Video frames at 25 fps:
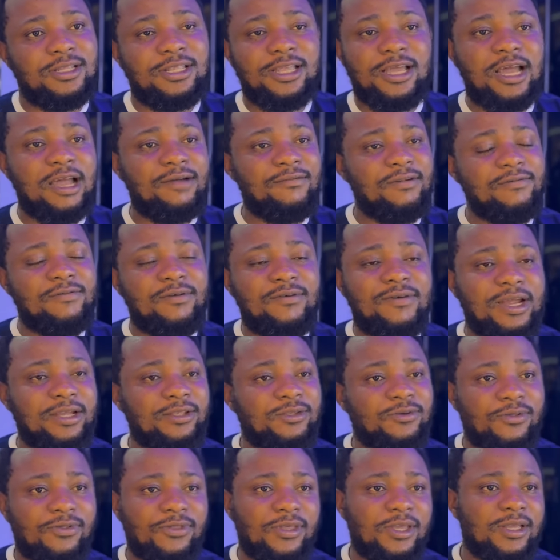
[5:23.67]
They have every right
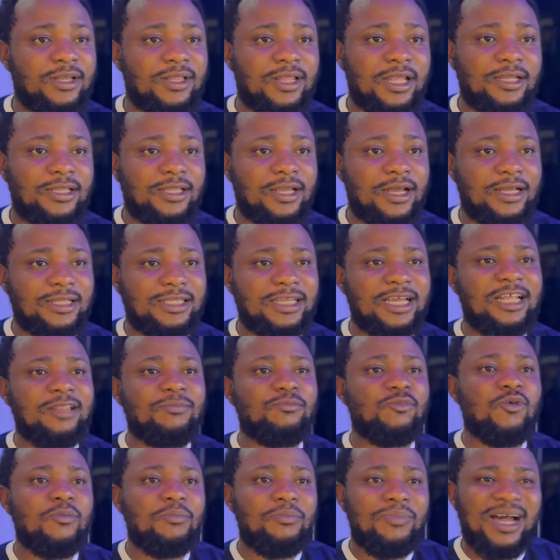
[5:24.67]
to think like that.
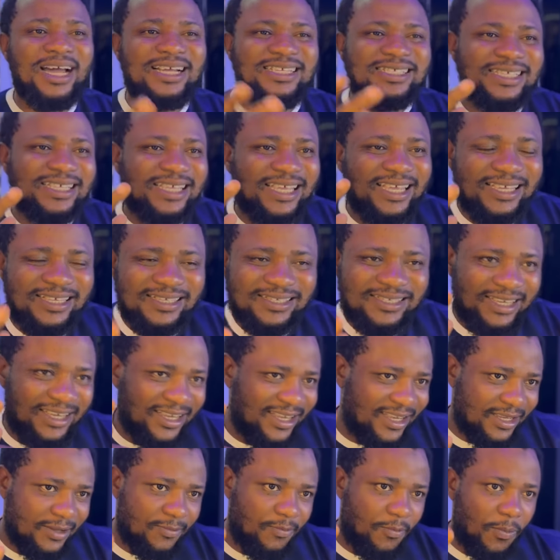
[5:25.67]
And Mohbad's case,
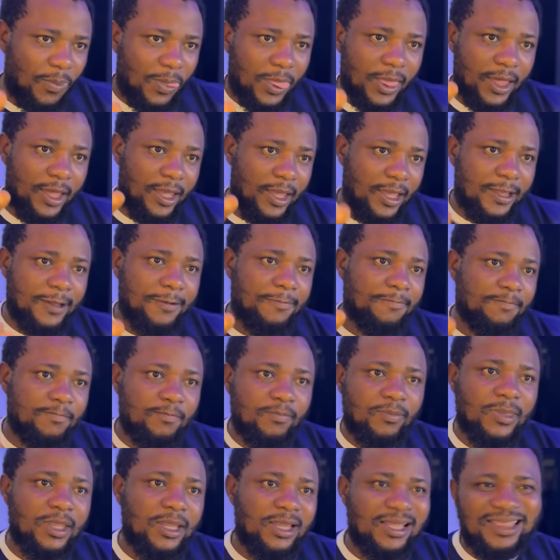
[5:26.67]
na
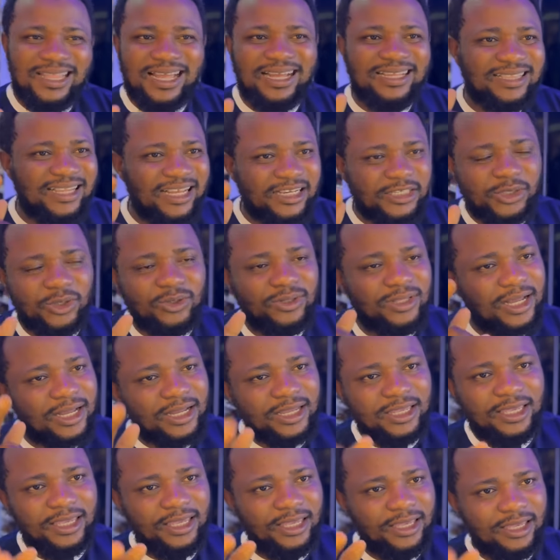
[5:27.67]
national
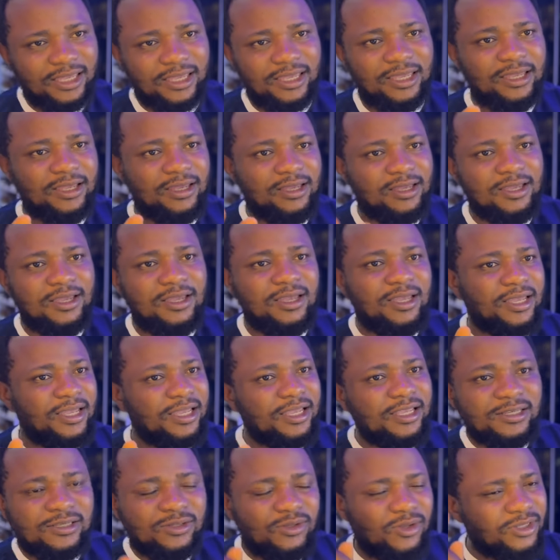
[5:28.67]
cake.
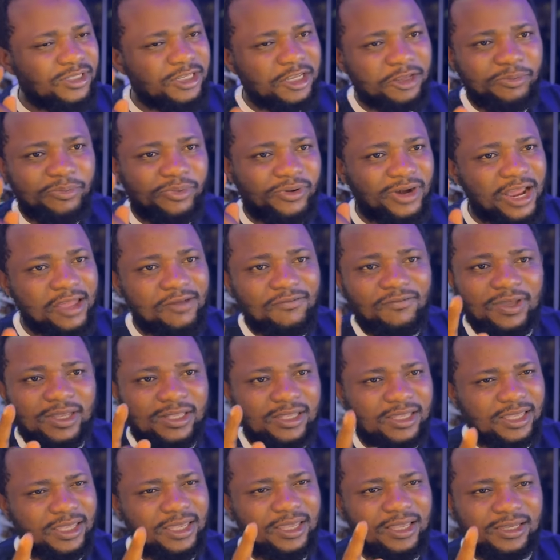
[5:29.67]
It's not a private
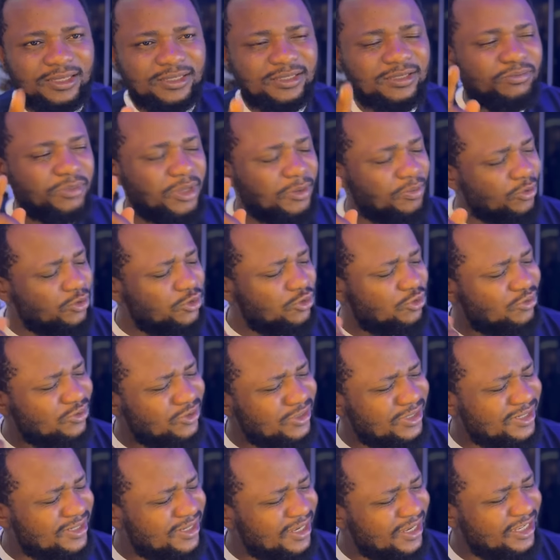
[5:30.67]
case. People
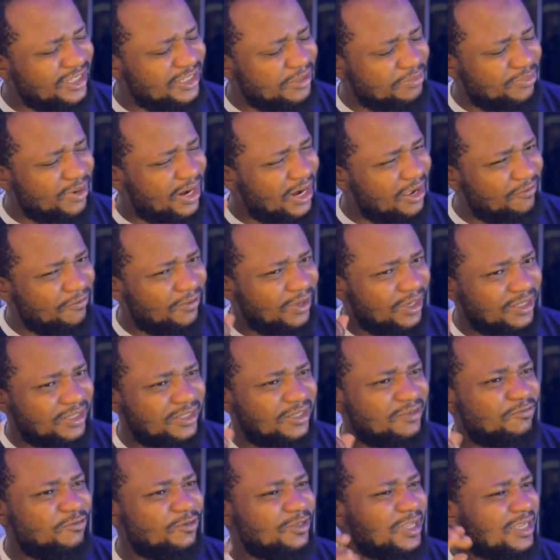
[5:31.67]
shouldn't say it's private.
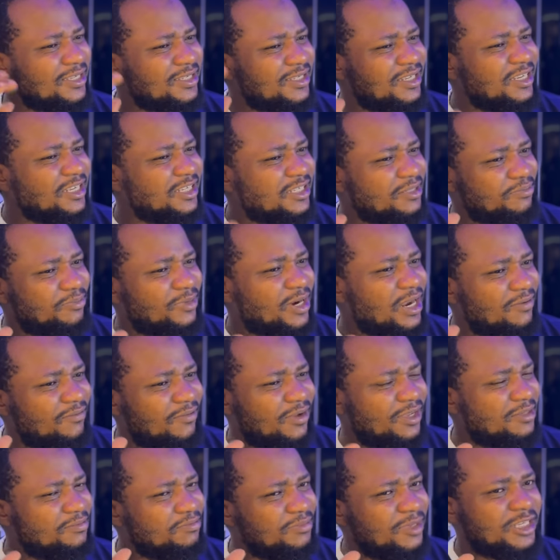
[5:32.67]
If you are saying it's
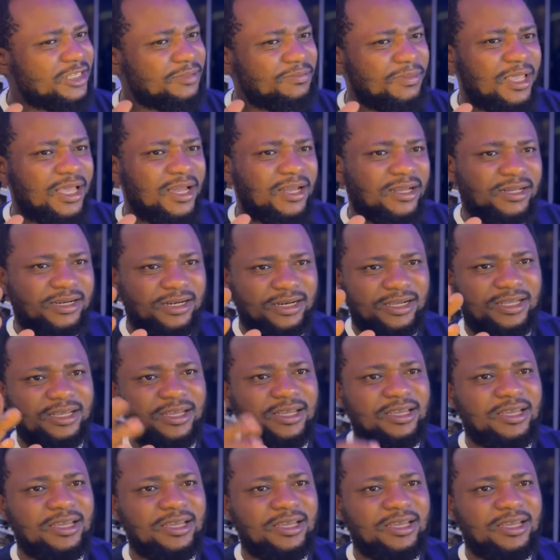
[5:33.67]
private, it makes me angry.